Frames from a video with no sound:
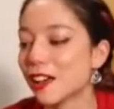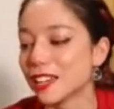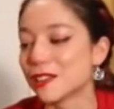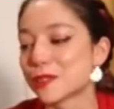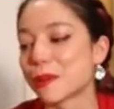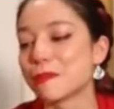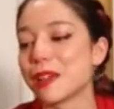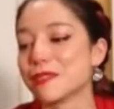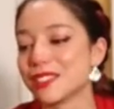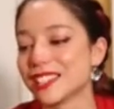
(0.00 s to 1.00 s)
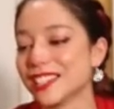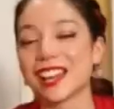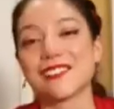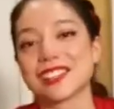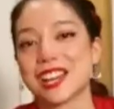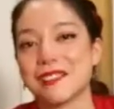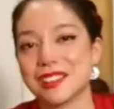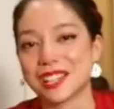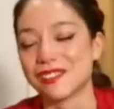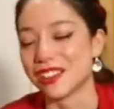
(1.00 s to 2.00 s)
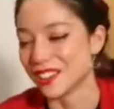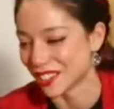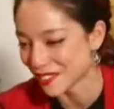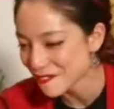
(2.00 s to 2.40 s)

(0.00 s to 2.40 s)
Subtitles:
EOS webcam utility" every time it's frozen.